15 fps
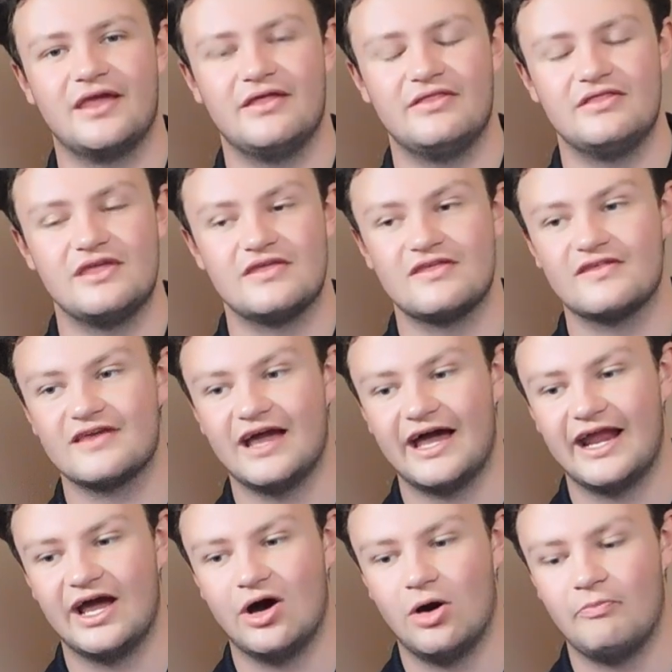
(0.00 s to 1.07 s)
this is
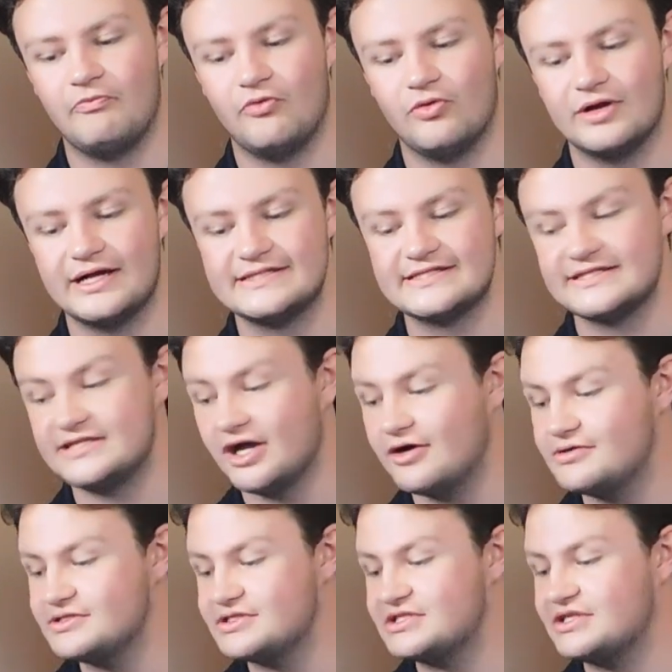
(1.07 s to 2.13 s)
kind of helpful because the
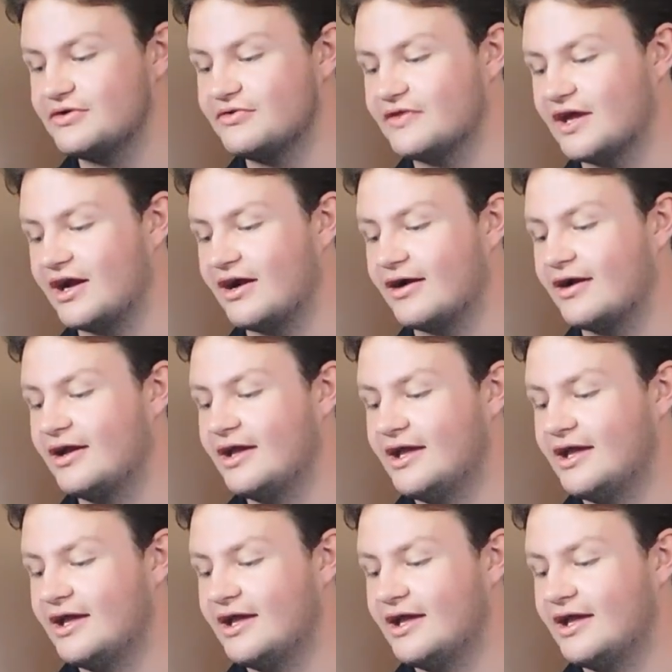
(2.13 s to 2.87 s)
tone's still there.